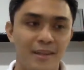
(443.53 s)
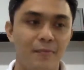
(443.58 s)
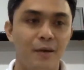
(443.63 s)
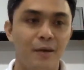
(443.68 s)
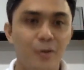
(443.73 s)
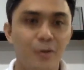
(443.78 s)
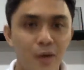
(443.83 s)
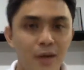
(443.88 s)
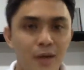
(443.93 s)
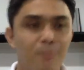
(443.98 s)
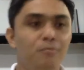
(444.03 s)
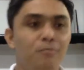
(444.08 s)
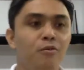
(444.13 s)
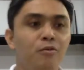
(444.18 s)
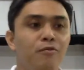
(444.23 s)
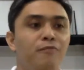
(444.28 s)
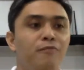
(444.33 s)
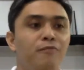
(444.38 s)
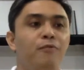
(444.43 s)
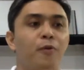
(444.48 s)
But you can
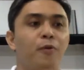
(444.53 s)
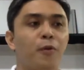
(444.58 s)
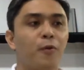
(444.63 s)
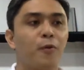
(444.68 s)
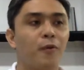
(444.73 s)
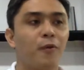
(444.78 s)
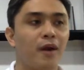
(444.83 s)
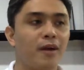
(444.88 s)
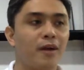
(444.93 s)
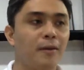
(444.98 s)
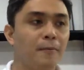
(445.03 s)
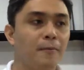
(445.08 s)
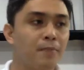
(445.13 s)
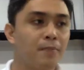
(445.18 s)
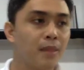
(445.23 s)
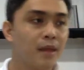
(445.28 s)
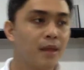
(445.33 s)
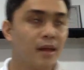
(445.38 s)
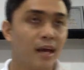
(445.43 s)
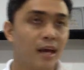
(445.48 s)
move forward
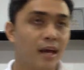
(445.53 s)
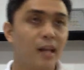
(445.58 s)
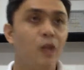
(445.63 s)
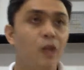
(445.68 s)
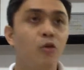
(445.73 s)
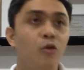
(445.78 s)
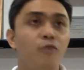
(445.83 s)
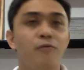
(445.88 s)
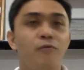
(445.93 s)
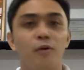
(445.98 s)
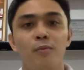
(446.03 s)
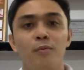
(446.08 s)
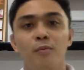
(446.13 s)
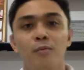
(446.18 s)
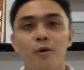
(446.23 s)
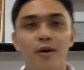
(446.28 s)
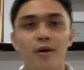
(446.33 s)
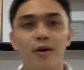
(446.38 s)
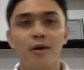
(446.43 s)
and look for more